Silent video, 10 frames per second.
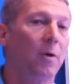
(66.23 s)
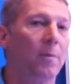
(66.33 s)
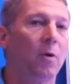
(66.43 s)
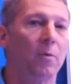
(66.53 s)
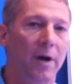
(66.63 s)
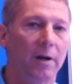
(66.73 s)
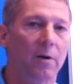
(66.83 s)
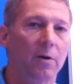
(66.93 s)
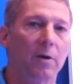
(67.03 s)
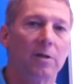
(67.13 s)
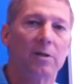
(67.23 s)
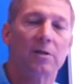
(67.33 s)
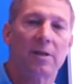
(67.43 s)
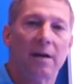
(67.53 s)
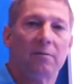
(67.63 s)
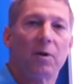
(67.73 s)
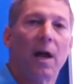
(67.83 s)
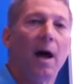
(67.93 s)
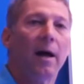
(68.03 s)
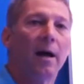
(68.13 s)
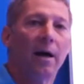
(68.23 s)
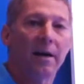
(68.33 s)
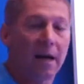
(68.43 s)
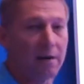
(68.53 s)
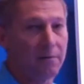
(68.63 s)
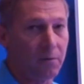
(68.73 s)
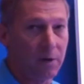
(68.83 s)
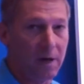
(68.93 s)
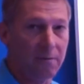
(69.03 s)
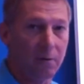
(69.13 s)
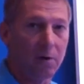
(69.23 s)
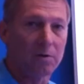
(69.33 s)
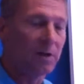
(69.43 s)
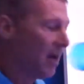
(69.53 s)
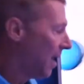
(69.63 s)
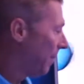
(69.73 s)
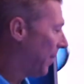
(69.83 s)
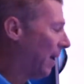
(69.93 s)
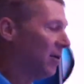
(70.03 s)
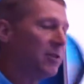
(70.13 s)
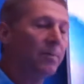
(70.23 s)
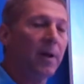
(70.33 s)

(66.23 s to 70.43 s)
remote radio units. Instead of relying on negative 48 volts, PowerShift